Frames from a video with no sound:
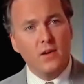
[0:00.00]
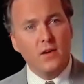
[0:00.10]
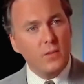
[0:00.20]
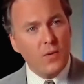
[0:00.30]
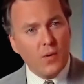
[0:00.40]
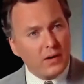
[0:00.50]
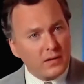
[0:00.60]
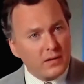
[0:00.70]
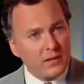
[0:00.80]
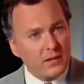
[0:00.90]
At no
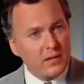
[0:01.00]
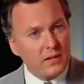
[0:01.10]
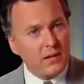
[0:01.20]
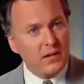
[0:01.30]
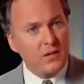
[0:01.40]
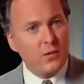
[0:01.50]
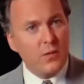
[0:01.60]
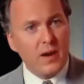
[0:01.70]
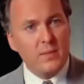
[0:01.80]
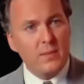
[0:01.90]
point in
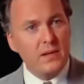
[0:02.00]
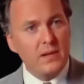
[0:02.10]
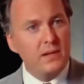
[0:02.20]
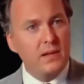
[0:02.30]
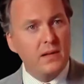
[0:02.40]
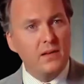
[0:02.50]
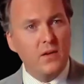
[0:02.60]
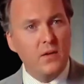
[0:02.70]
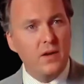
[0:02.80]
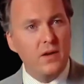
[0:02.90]
your rambling,
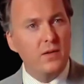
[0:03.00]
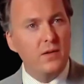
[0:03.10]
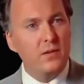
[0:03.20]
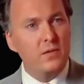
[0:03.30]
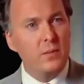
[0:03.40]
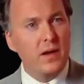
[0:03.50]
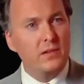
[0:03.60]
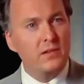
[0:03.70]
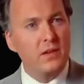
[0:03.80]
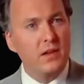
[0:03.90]
incoherent
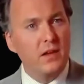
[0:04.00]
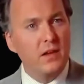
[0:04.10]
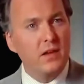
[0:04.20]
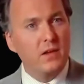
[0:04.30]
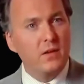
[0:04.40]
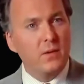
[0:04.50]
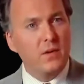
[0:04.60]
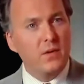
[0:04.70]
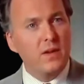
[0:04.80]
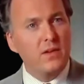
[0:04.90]
response
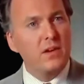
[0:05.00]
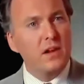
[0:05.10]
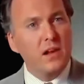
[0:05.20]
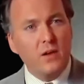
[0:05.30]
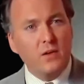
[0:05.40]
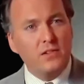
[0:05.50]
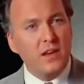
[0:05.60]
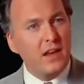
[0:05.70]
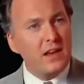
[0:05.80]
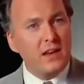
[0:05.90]
were you even
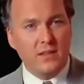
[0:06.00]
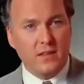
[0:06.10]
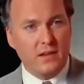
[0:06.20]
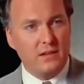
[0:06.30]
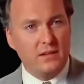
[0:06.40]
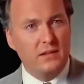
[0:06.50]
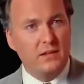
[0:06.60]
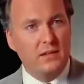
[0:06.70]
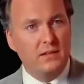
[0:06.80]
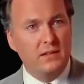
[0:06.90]
close to anything
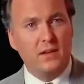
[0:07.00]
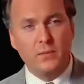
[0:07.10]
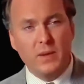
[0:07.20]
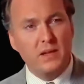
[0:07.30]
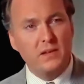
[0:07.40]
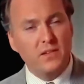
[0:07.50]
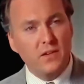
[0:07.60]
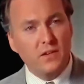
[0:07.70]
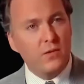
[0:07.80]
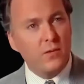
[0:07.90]
that could be
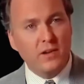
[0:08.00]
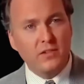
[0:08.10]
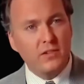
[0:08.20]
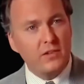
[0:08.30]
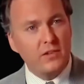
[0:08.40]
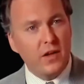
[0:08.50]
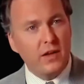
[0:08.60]
considered a rational